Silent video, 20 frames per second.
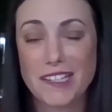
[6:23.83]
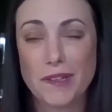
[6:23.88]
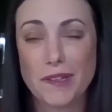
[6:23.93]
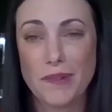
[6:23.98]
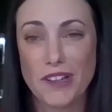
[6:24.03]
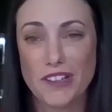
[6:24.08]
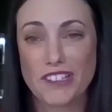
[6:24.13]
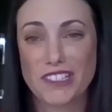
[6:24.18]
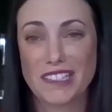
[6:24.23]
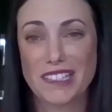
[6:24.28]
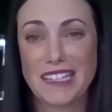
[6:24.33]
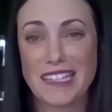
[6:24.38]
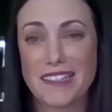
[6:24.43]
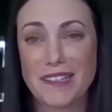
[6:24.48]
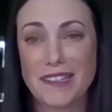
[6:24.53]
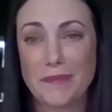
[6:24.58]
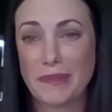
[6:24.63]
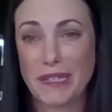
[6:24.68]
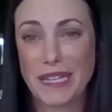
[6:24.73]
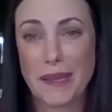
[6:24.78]
commercially
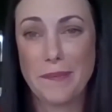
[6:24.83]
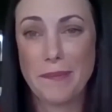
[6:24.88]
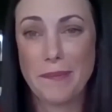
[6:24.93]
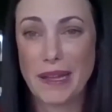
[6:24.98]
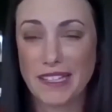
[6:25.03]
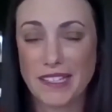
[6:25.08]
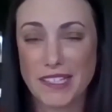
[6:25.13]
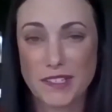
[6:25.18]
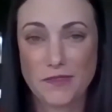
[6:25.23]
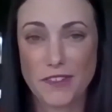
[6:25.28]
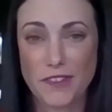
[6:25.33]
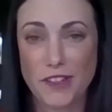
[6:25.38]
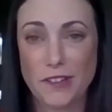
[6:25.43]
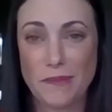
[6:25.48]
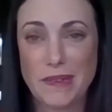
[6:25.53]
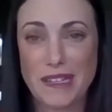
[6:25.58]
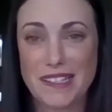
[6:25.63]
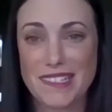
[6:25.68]
complete and balanced food,